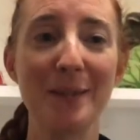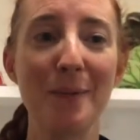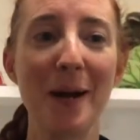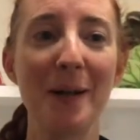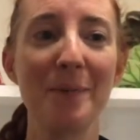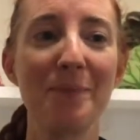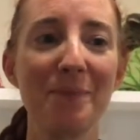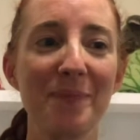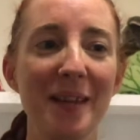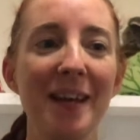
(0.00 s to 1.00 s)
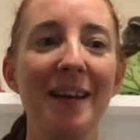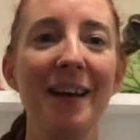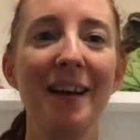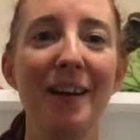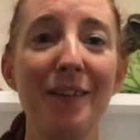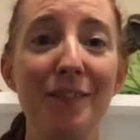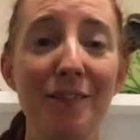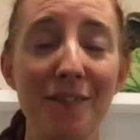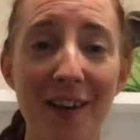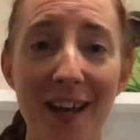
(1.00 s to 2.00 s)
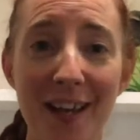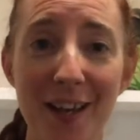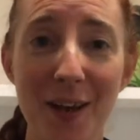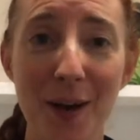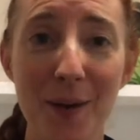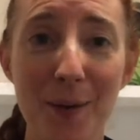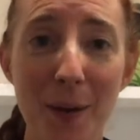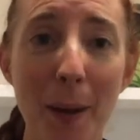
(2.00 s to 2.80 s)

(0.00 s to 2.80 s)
as well. Off I go.